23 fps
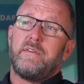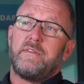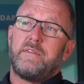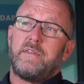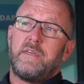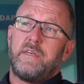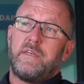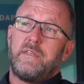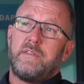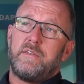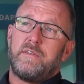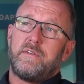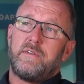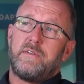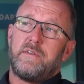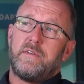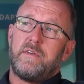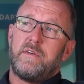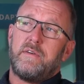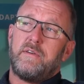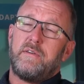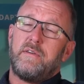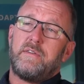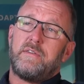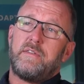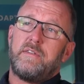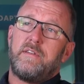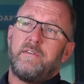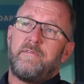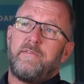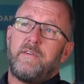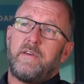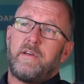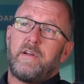the sense, it's
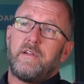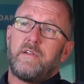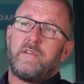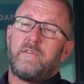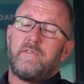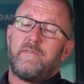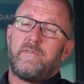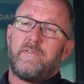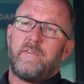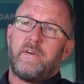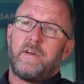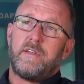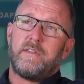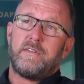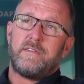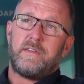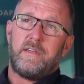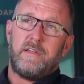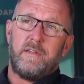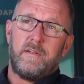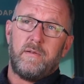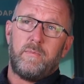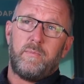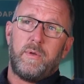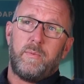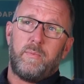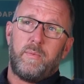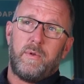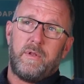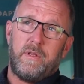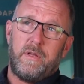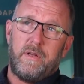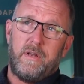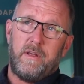difficult to find skilled
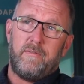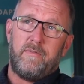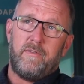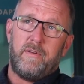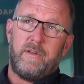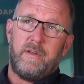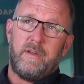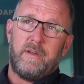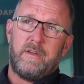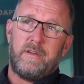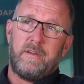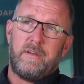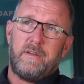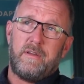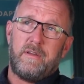people in Africa.